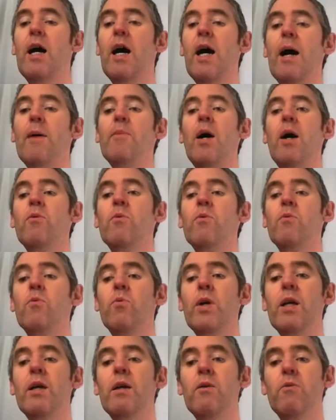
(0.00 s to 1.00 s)
And
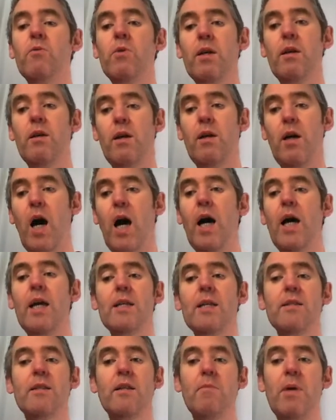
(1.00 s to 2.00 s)
I
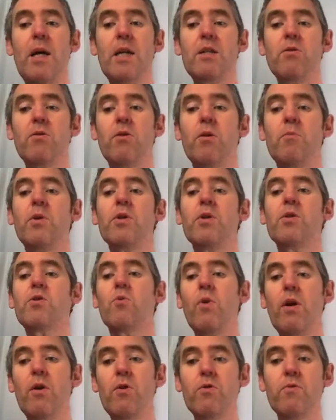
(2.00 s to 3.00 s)
is an imaginary number.
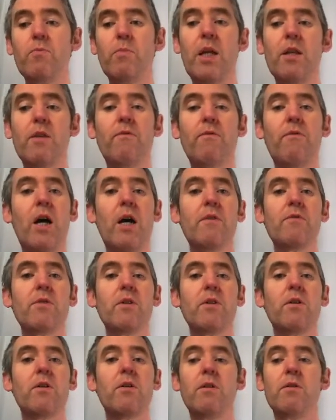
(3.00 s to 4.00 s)
Square root of minus 5 is
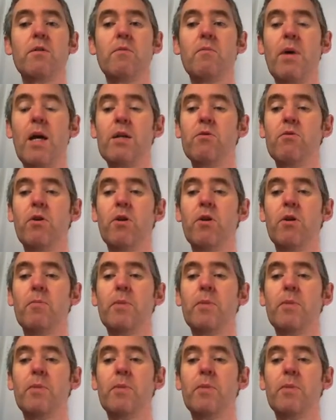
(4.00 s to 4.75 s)
an imaginary number.